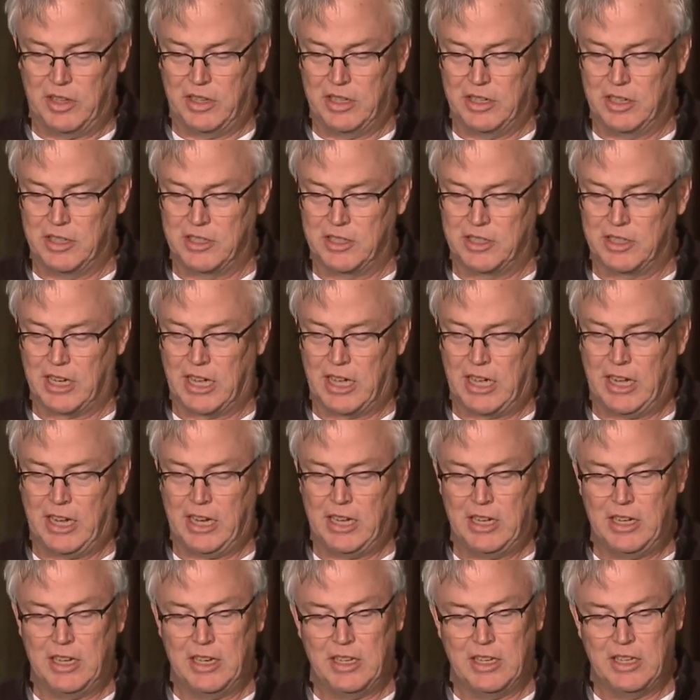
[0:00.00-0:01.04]

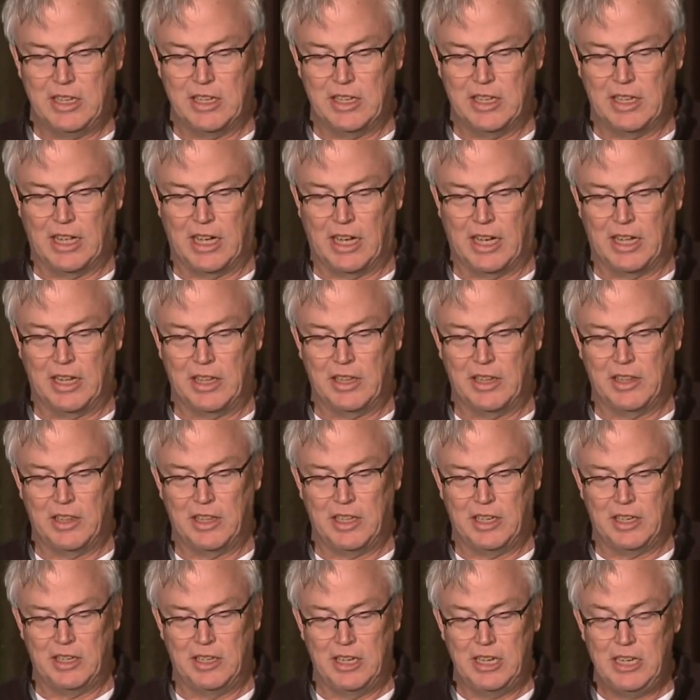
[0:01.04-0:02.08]
signed on
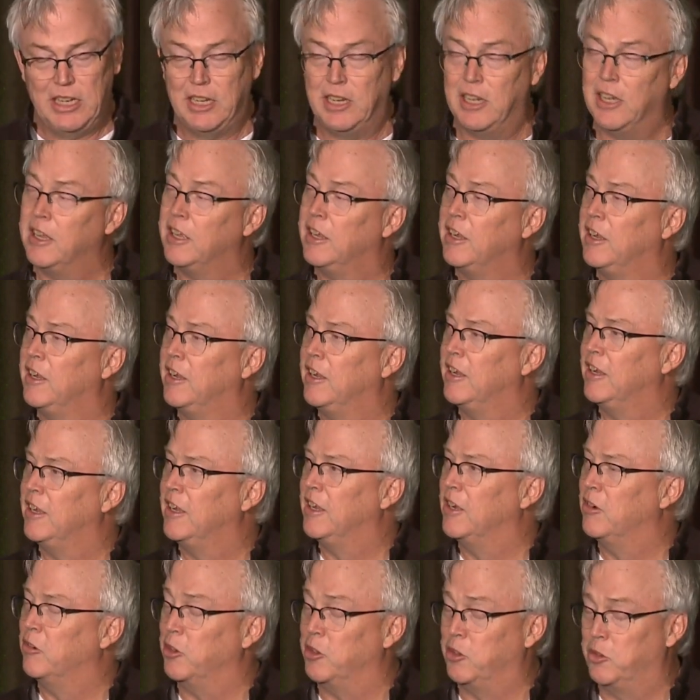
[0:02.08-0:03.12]
the deed,
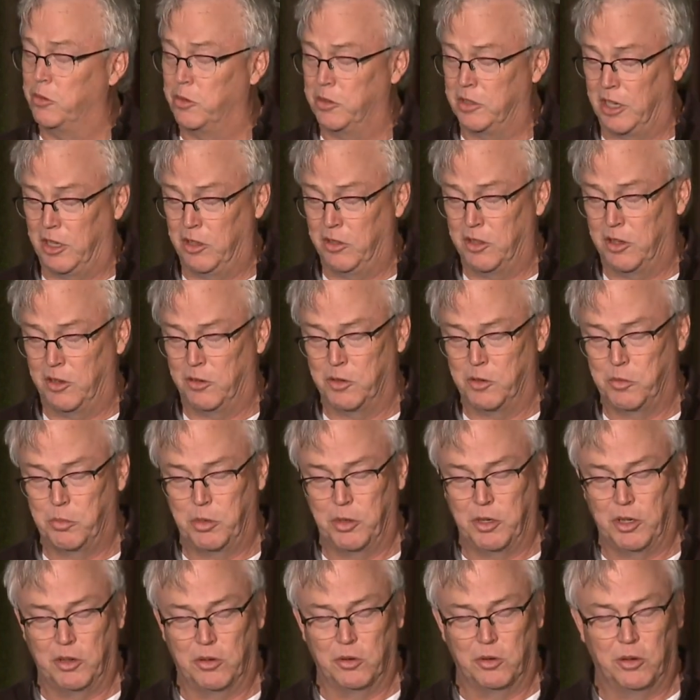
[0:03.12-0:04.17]
which I thought was
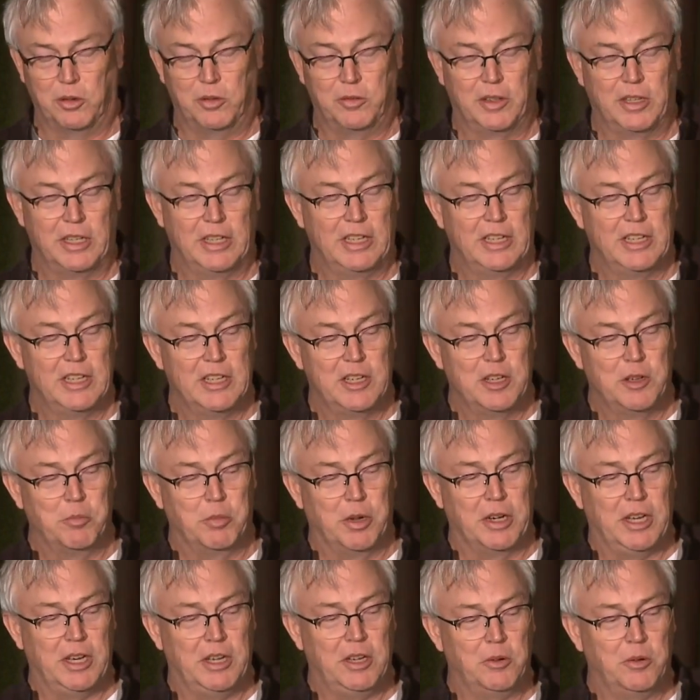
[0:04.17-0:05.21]
pretty cool.
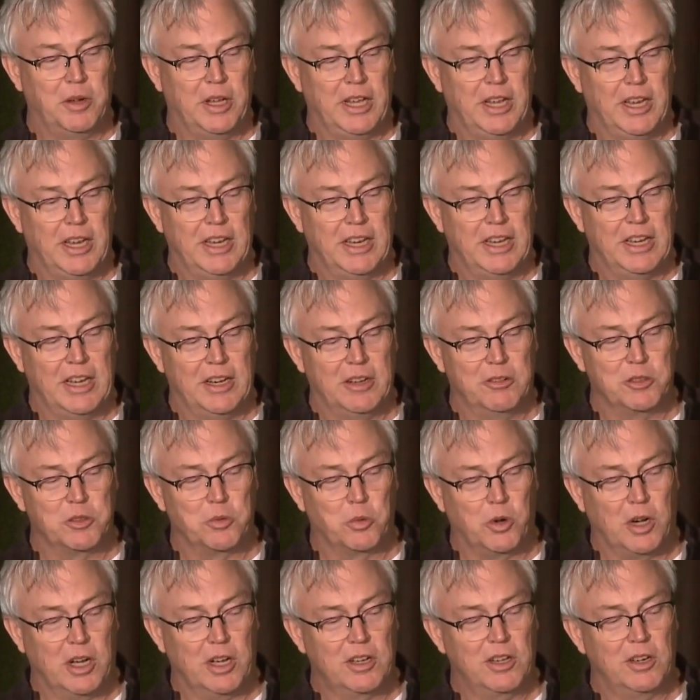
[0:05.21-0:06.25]
But anyway, I was
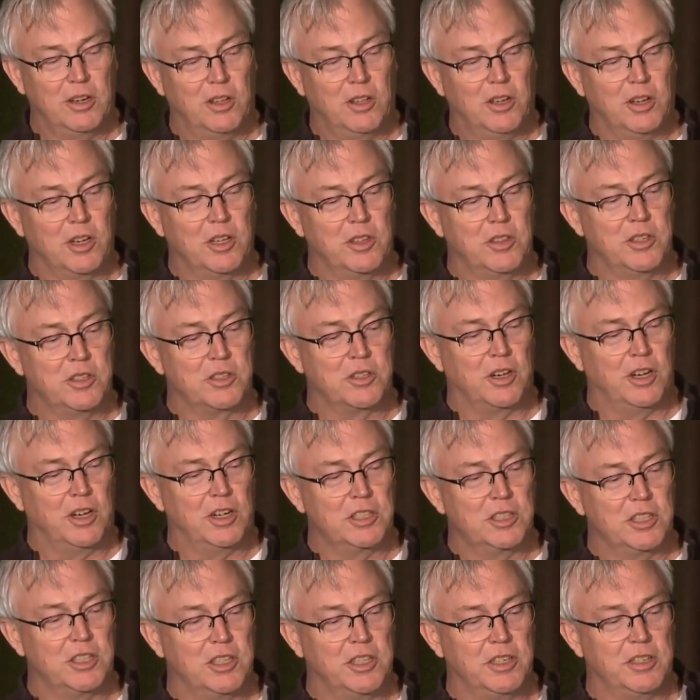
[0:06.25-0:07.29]
walking along at this
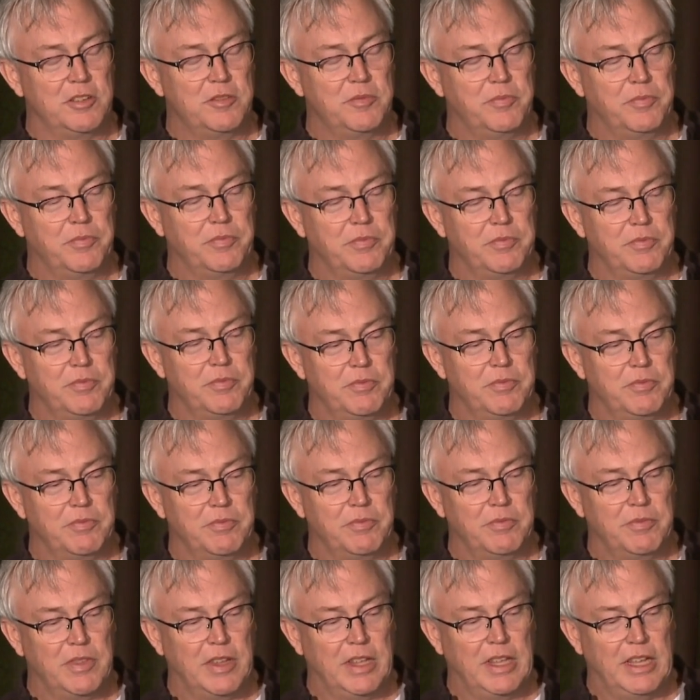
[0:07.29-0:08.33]
auction,
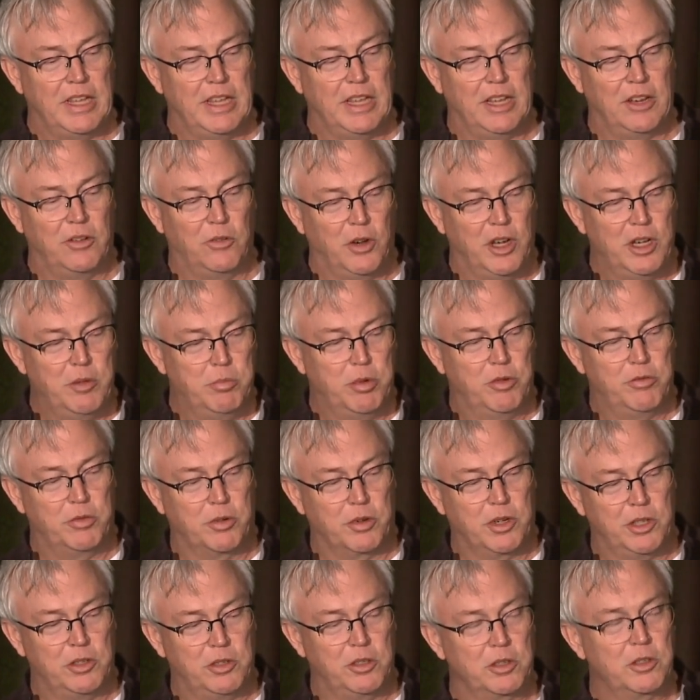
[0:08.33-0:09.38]
and right before
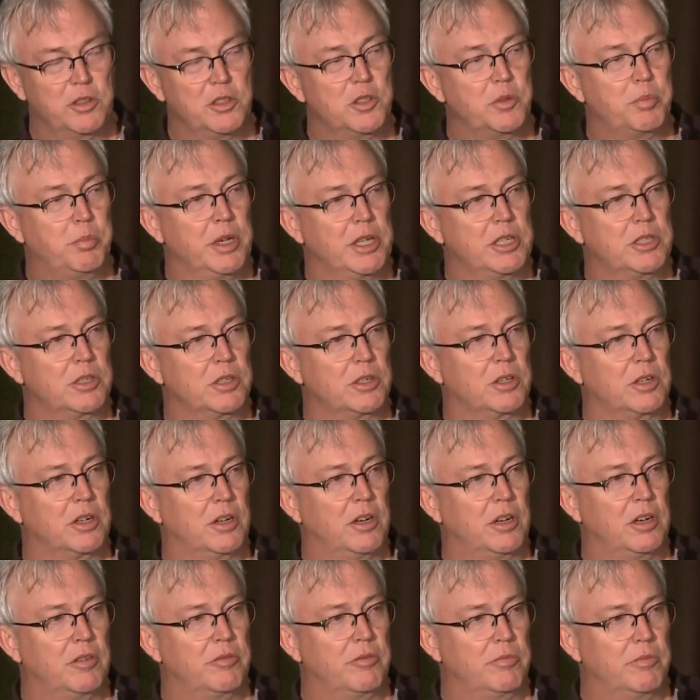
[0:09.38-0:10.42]
I took this picture,
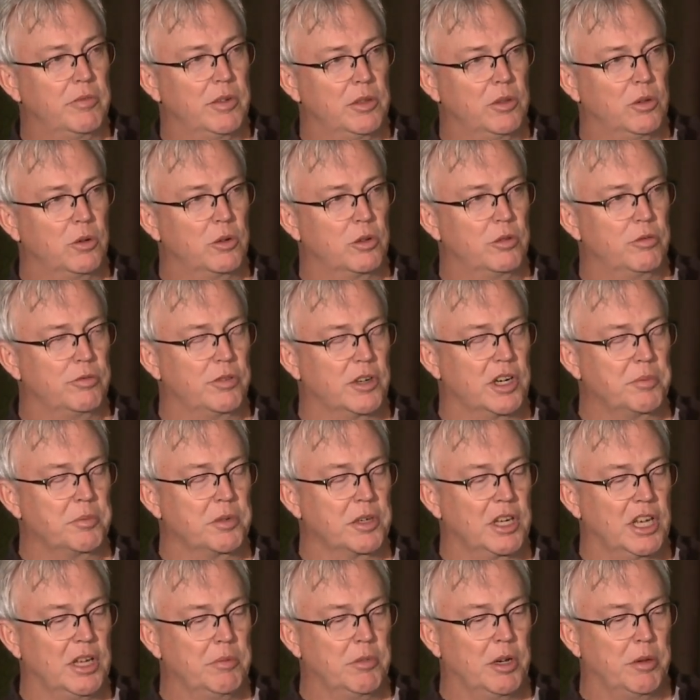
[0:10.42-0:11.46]
a local farmer
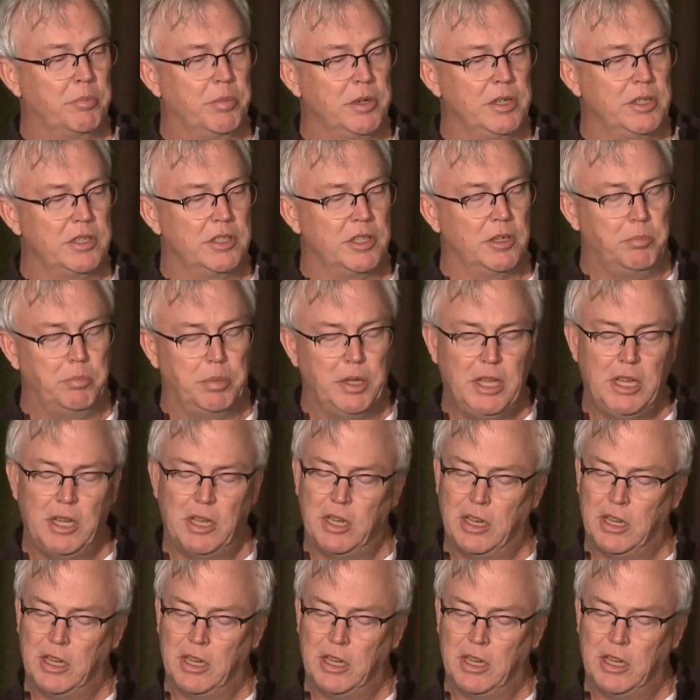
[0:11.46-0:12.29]
came up and he said, Pete,